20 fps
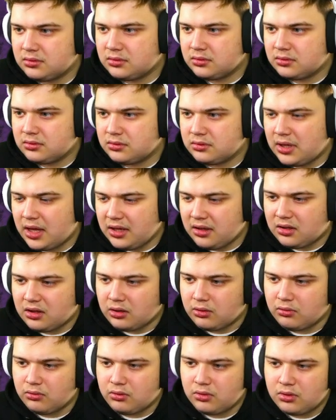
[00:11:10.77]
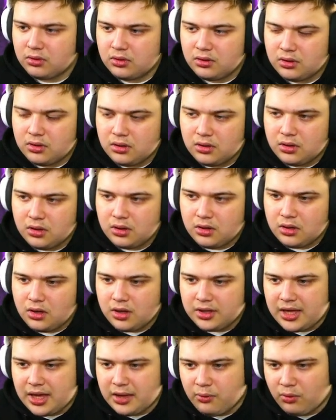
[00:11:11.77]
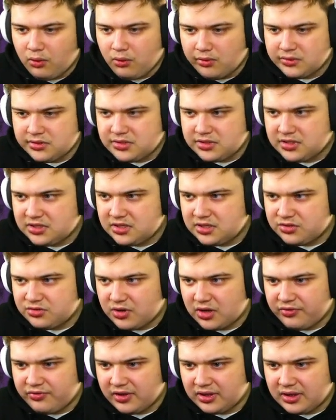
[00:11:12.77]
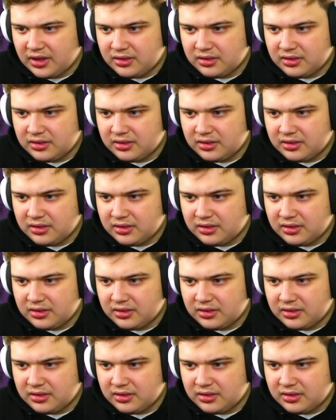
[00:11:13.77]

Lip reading: Thank you. Okay, what's this red thing then?